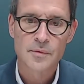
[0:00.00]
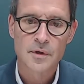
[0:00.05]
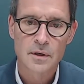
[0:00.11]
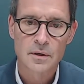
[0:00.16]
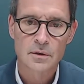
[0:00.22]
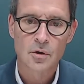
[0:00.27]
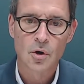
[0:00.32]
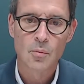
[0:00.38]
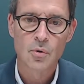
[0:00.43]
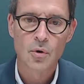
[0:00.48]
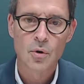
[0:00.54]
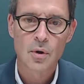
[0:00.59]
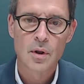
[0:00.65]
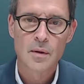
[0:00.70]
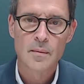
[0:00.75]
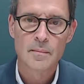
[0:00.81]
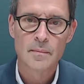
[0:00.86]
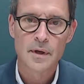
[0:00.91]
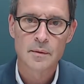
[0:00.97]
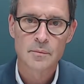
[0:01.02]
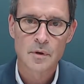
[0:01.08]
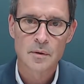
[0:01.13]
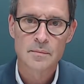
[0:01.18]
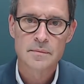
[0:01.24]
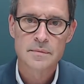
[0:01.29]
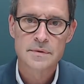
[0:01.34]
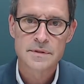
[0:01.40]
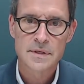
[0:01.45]
the global
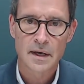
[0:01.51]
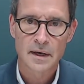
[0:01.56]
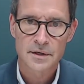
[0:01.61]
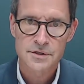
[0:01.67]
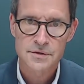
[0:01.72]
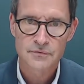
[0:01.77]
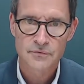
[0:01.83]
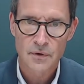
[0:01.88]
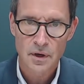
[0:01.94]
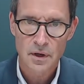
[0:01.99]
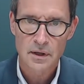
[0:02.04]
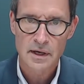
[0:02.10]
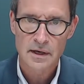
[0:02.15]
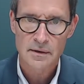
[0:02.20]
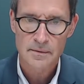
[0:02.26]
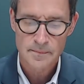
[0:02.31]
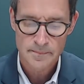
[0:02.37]
minimum tax fallout.